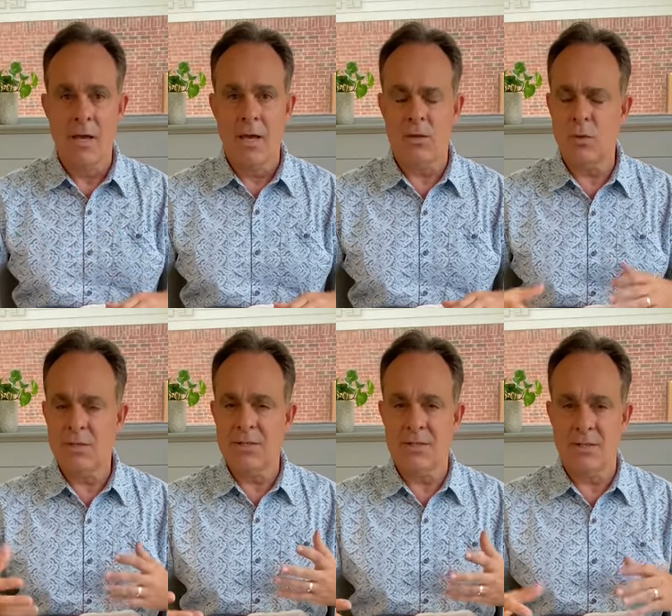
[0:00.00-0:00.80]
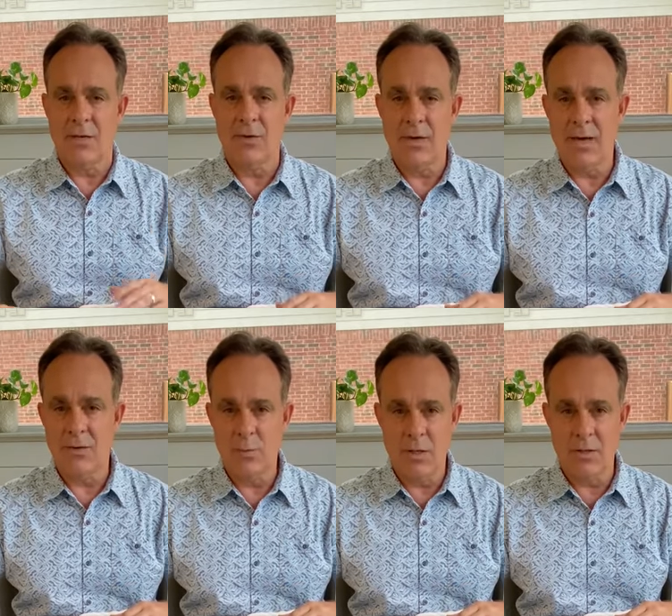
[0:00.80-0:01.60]
And the reason it says that
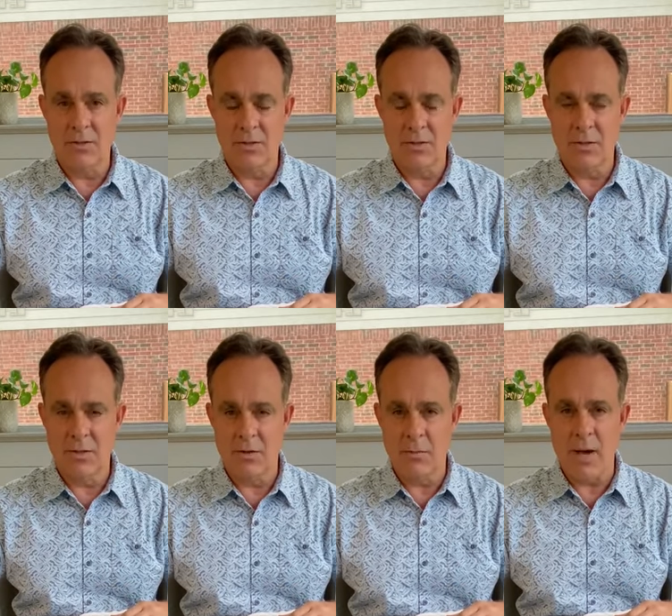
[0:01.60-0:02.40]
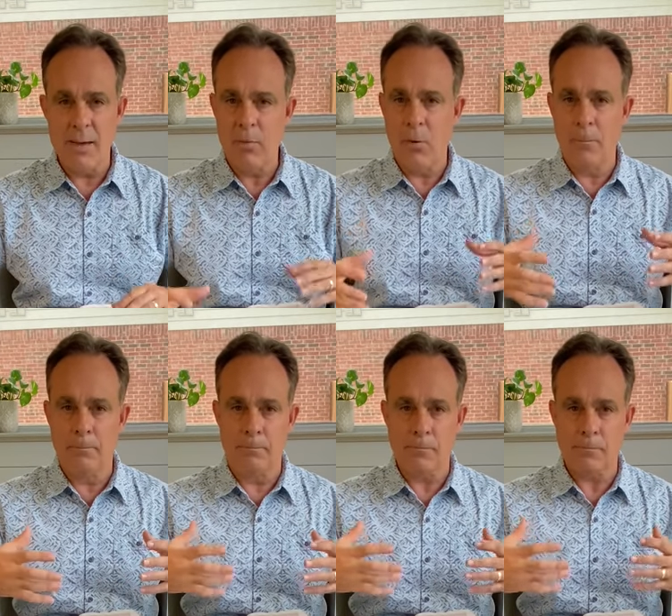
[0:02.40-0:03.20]
is because the Bible